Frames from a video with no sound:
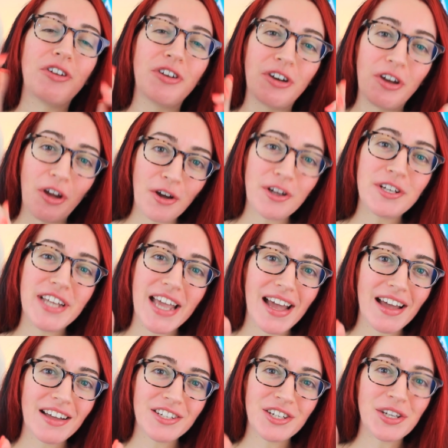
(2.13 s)
No
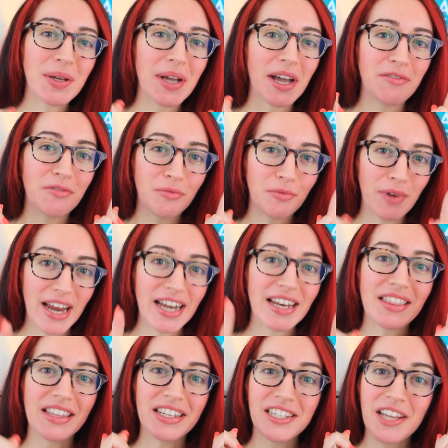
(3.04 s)
doubt you have
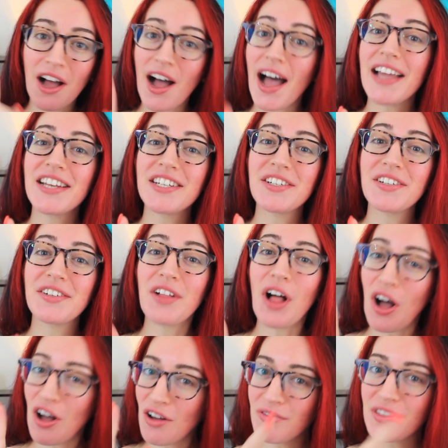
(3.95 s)
read the
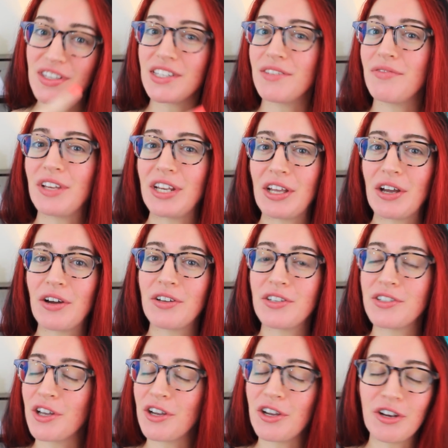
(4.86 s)
title of this video,
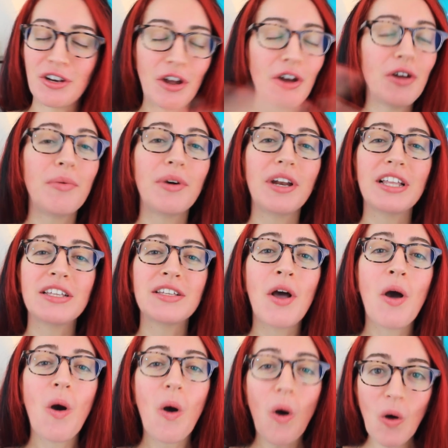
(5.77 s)
so you know what it's
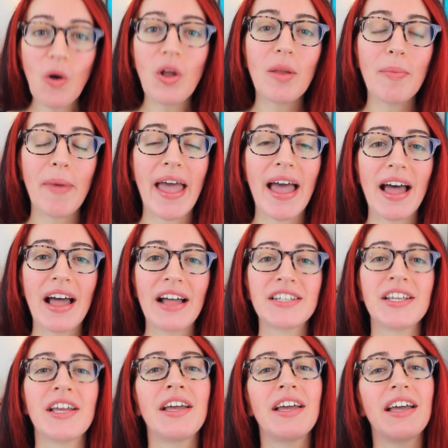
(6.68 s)
all
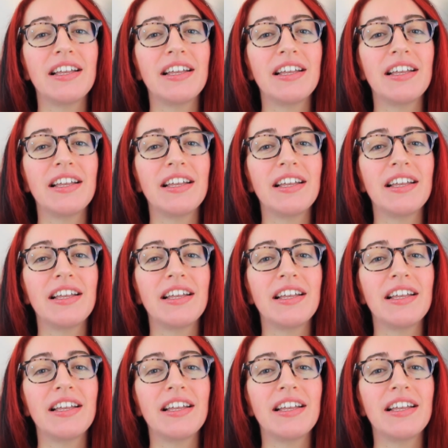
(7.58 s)
about.